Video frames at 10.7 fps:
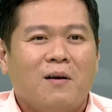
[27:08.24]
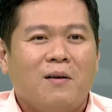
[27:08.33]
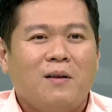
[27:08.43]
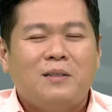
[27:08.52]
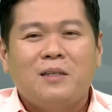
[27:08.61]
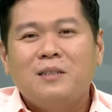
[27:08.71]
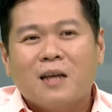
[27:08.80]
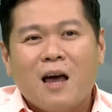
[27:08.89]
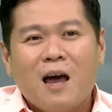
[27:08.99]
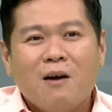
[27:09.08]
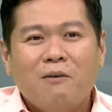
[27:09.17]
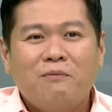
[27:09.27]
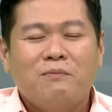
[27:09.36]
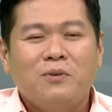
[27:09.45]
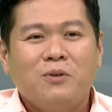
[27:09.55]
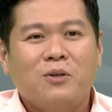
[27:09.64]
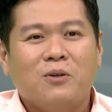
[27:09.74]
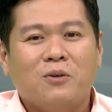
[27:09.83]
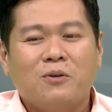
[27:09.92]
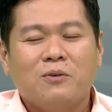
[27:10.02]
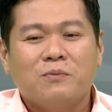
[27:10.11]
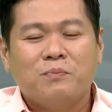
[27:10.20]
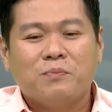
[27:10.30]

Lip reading: this is kind of, you know,